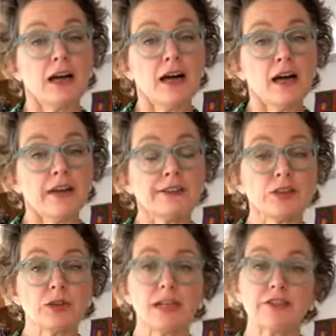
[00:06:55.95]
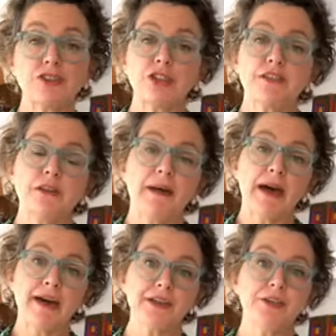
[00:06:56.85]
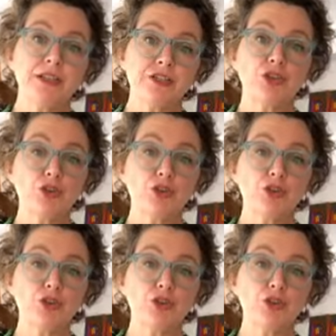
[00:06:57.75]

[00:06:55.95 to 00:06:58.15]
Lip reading: I talked last Tuesday about how you need to